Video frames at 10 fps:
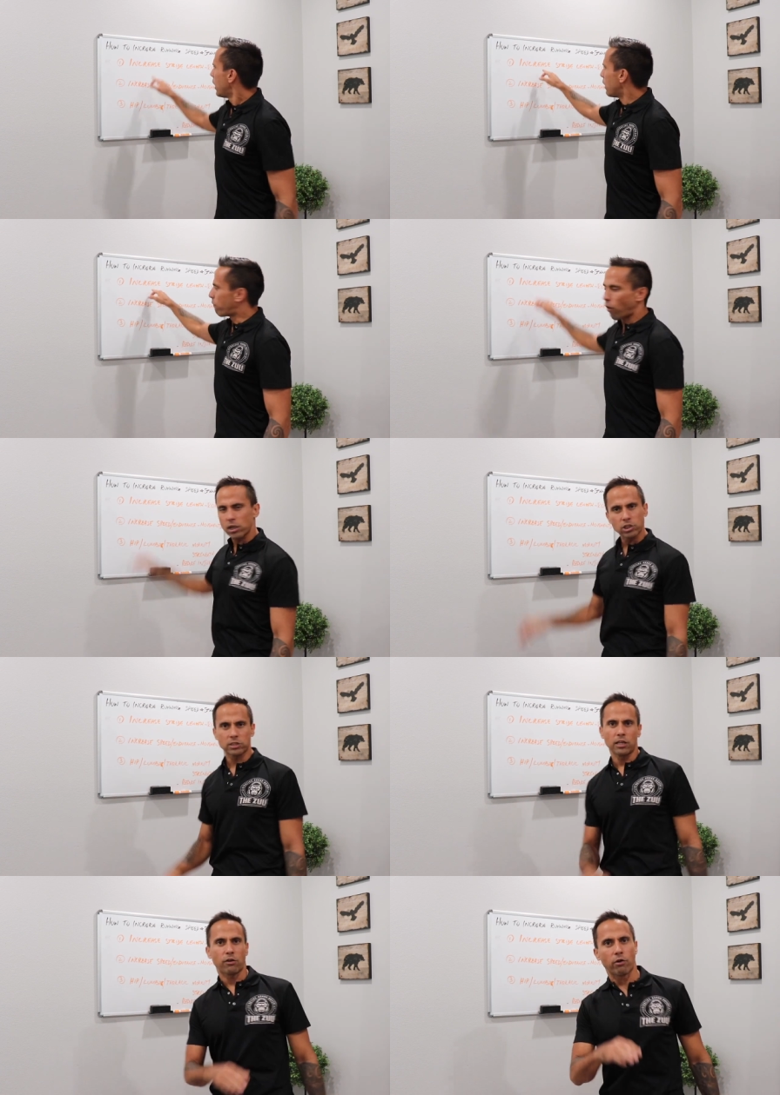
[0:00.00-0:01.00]
if I
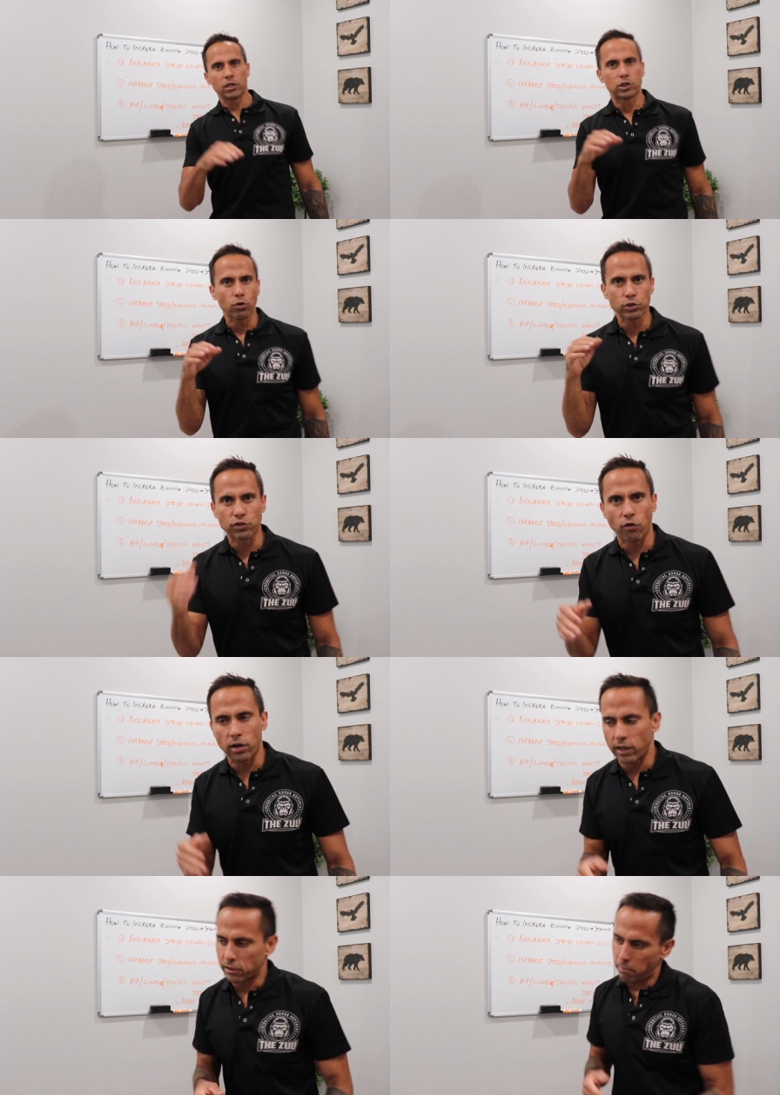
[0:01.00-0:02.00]
just increase your
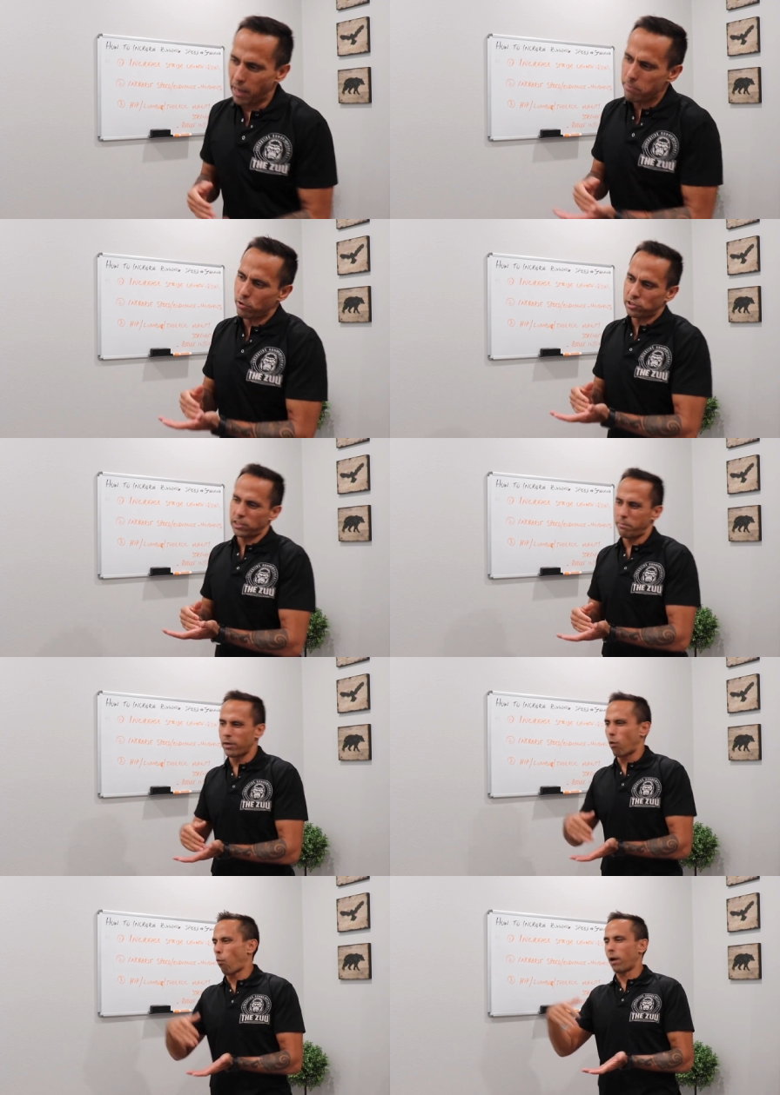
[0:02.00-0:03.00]
stride length, maybe you're
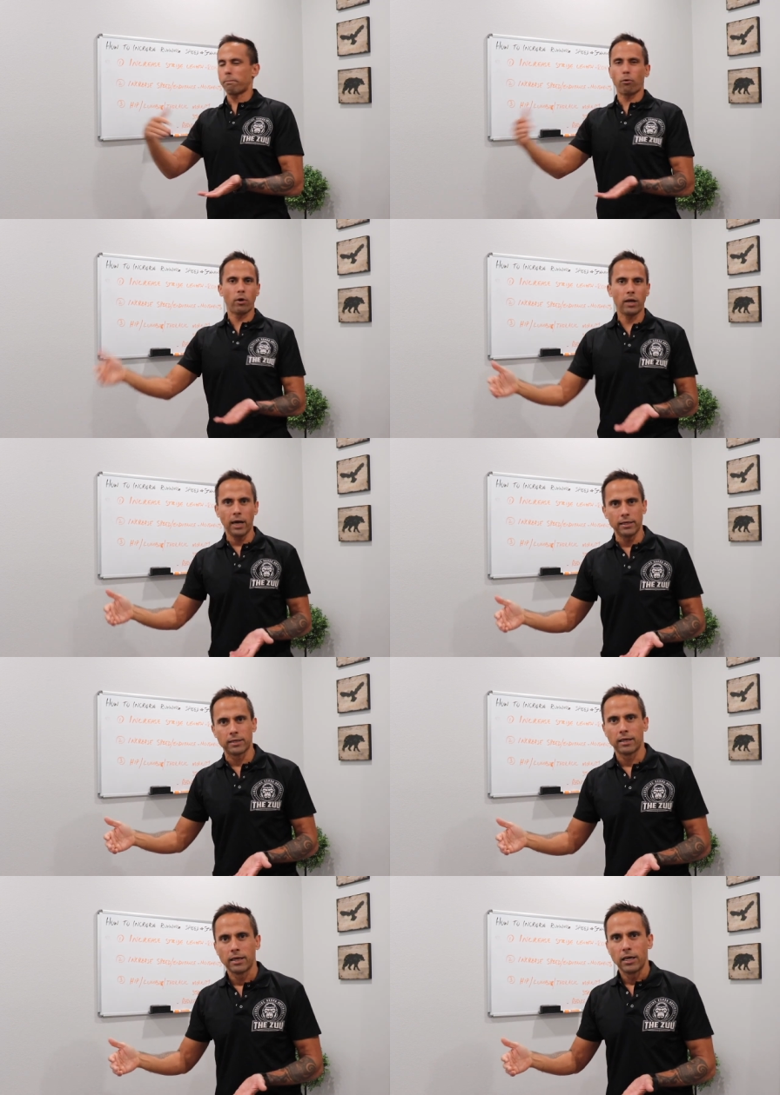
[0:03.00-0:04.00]
stepping a one point eight.